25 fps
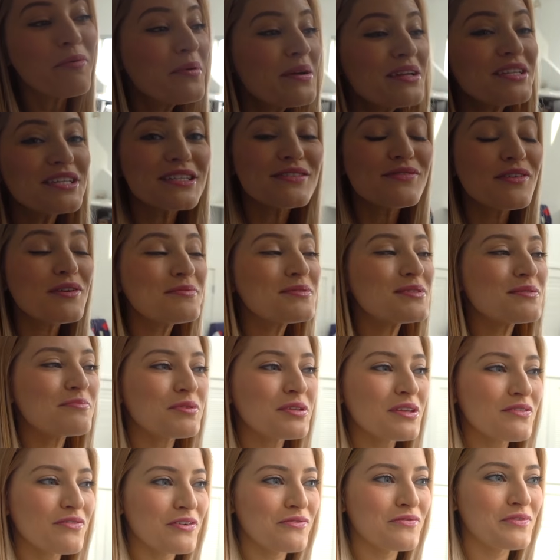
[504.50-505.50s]
But we just filmed some
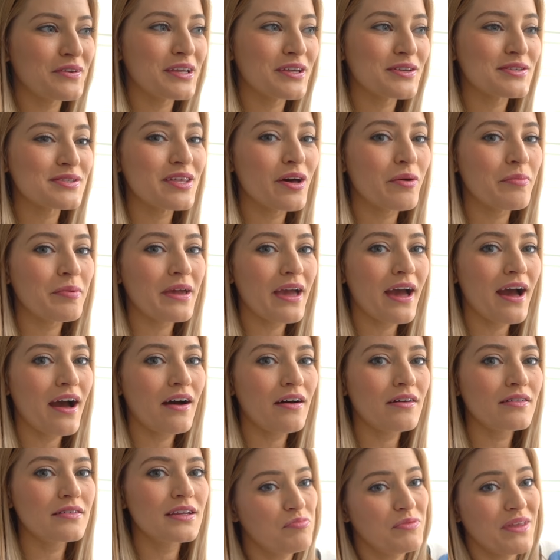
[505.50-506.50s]
really fun videos. They'll be
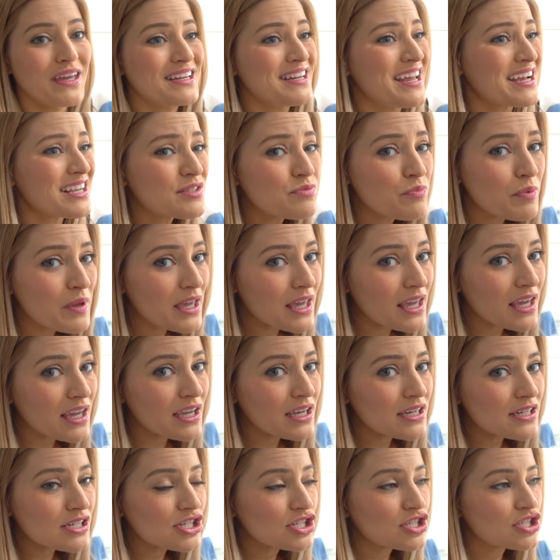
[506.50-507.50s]
out like next
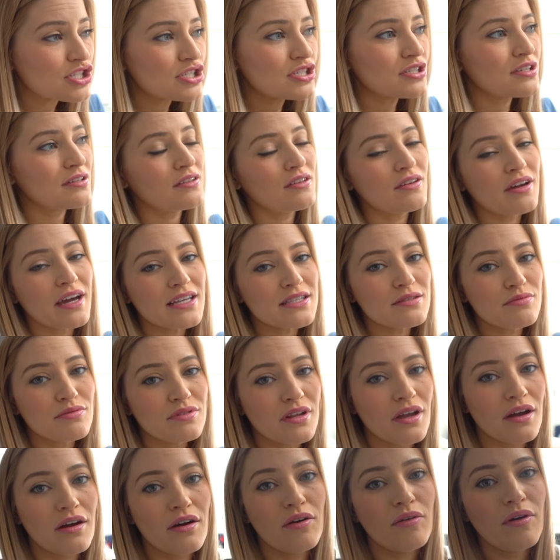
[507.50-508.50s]
week-ish. You guys will
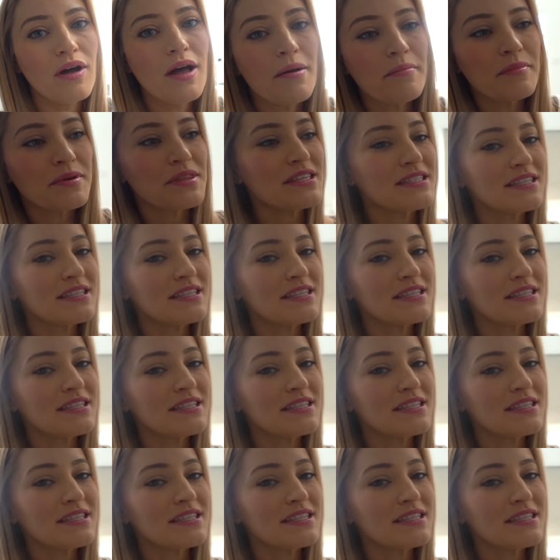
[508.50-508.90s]
know. But